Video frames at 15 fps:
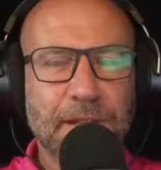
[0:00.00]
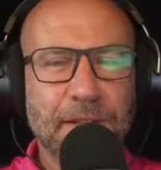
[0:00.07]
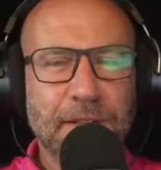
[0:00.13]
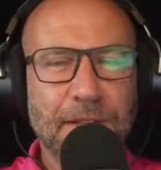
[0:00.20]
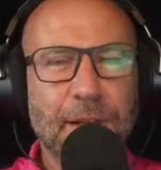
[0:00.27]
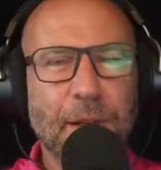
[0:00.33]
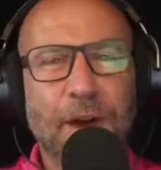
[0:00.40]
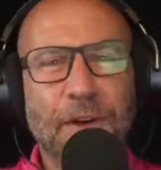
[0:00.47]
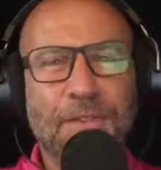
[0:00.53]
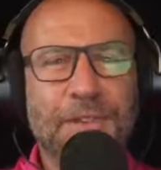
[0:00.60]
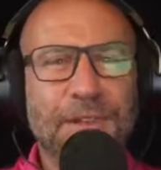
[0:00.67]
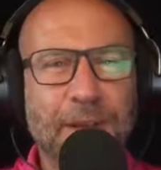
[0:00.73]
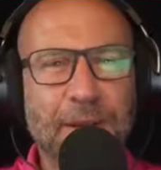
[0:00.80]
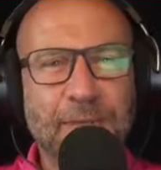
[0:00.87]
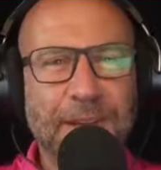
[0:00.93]
the
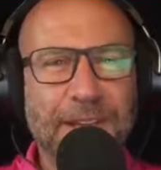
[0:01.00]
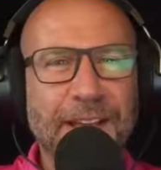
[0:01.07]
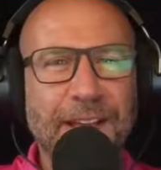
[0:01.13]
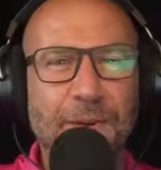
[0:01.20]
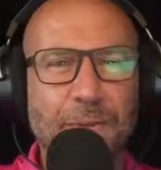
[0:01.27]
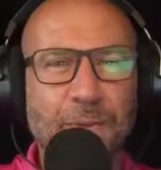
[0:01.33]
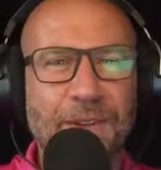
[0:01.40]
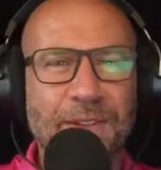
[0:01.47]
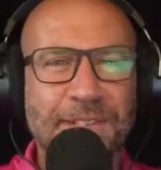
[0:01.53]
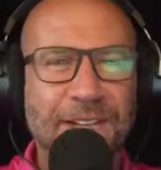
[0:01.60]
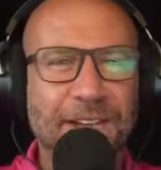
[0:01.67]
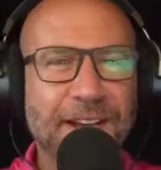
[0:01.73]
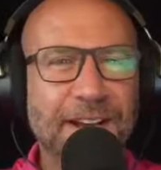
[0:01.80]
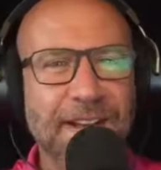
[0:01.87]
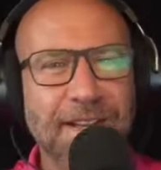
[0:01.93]
lofty MBA on one
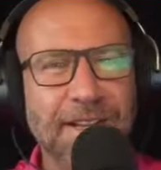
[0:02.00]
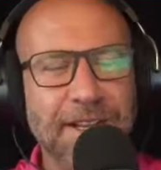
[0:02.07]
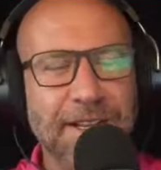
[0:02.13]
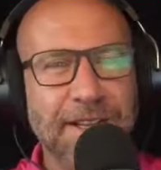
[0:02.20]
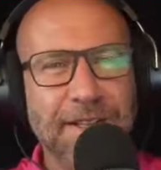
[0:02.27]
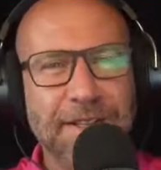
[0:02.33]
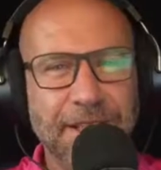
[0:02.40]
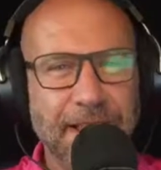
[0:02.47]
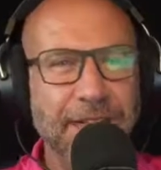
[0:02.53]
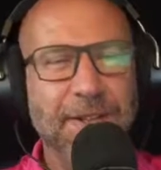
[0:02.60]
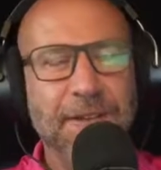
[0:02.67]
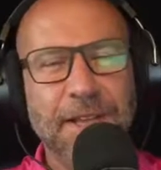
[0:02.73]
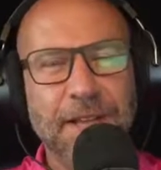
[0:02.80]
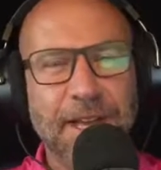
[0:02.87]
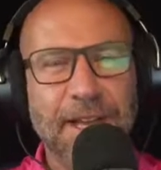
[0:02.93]
side and the
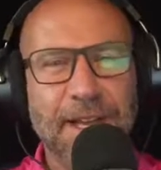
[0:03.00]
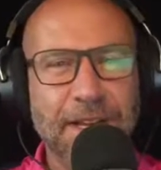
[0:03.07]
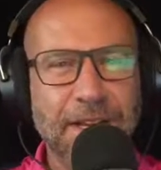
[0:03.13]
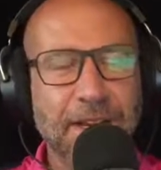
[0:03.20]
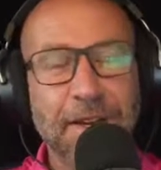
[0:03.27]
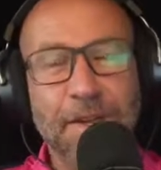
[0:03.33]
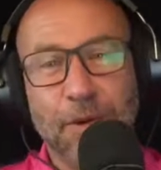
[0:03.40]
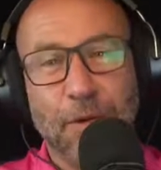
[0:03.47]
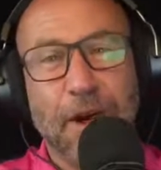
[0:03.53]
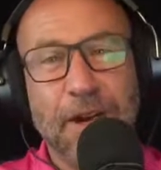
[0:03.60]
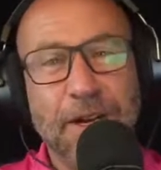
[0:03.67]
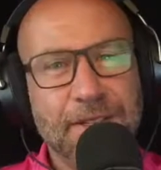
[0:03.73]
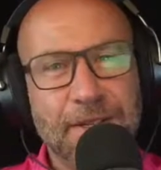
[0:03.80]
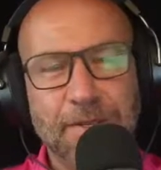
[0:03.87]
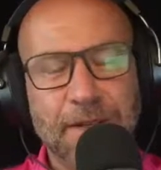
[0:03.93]
day-to-day kind of
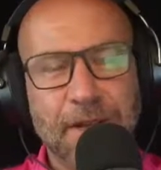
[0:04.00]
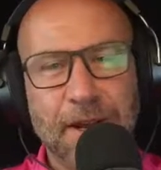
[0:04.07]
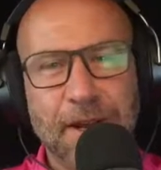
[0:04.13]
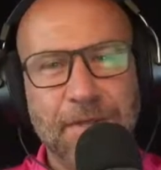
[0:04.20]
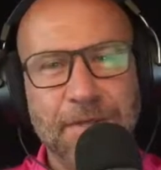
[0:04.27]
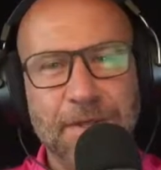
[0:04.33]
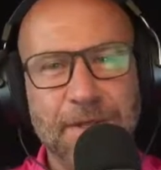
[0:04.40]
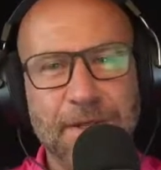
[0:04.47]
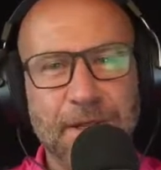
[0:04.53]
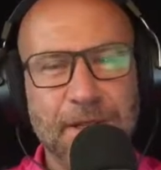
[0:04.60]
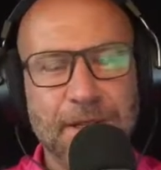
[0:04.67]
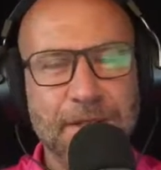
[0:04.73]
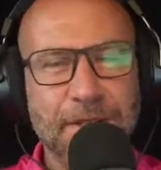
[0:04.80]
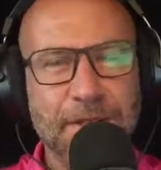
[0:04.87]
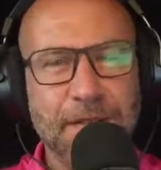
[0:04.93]
grind sometimes
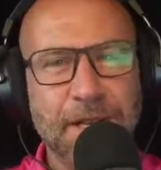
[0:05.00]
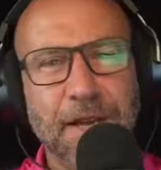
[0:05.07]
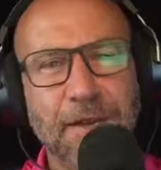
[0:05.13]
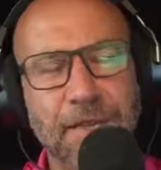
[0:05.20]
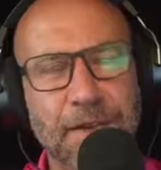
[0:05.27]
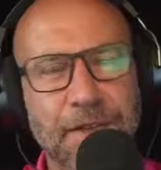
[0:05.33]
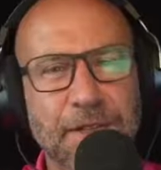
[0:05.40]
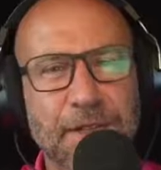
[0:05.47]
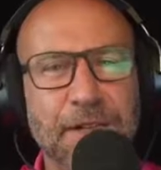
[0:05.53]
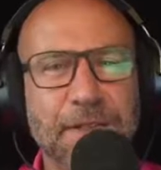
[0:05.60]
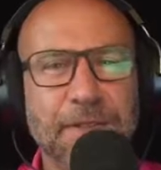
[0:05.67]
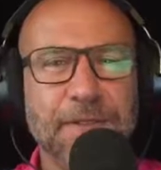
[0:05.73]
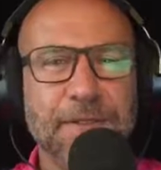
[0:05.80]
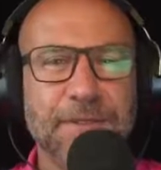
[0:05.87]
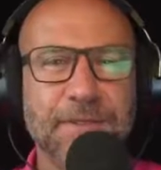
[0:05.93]
to get things
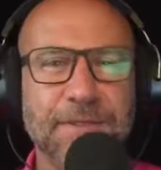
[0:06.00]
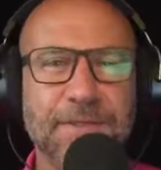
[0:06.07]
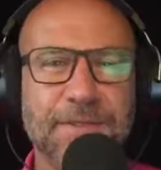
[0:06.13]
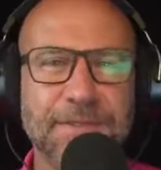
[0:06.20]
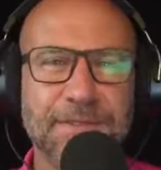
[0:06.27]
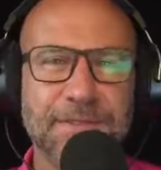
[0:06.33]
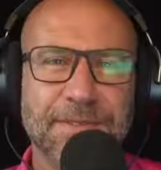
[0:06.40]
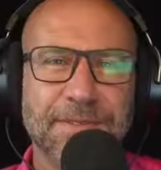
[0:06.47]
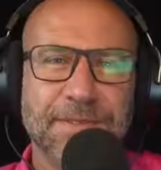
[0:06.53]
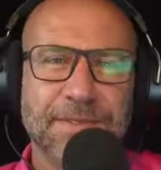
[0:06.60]
done?